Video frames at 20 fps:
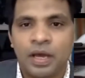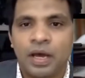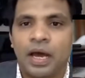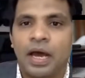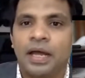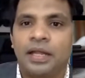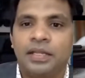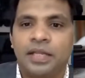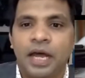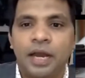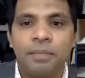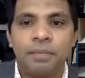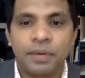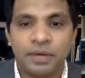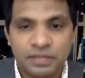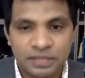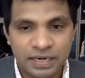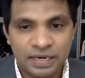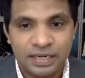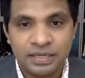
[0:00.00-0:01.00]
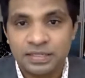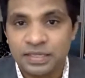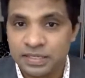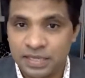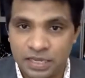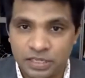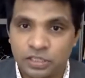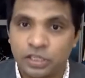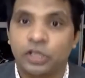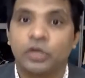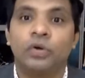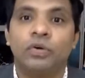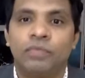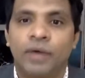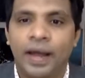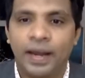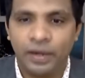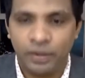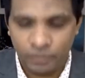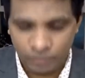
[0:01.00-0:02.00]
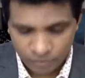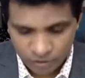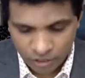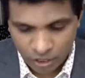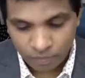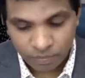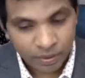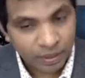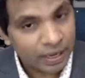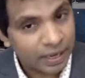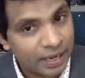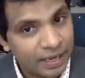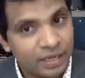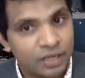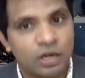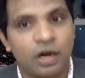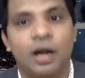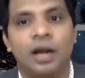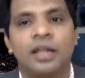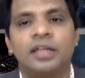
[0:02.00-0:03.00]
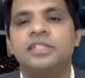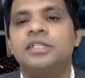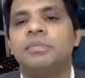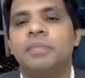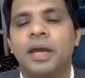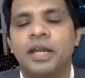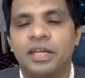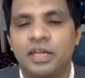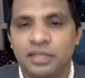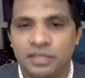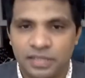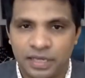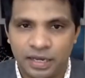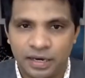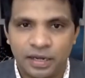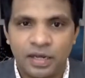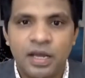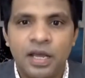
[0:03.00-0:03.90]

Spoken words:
And that press releases has a good value. Now, again, equality matters here.